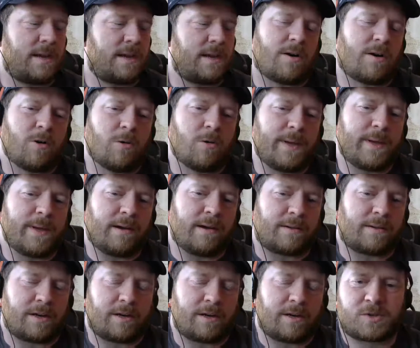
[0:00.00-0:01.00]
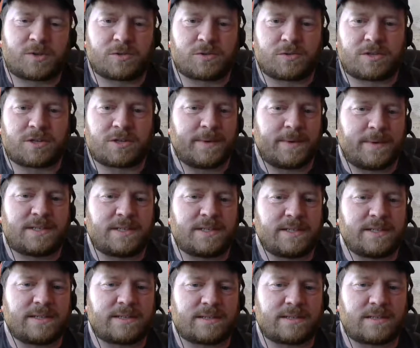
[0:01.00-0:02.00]
all be out there. I'm sure there's some in
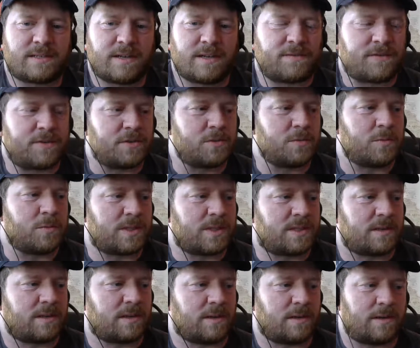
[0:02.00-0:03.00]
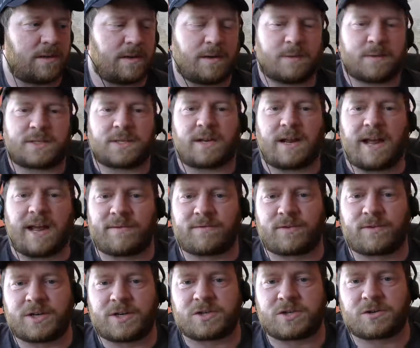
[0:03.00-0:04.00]
cities and stuff too. What's an
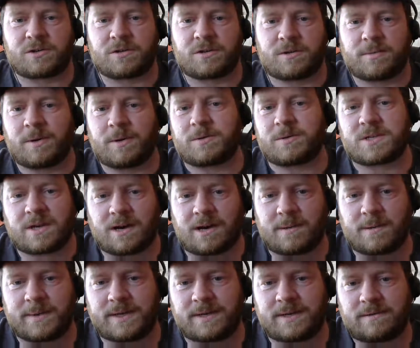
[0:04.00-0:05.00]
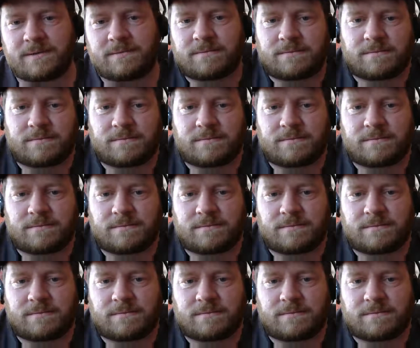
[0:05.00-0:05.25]
average or the most common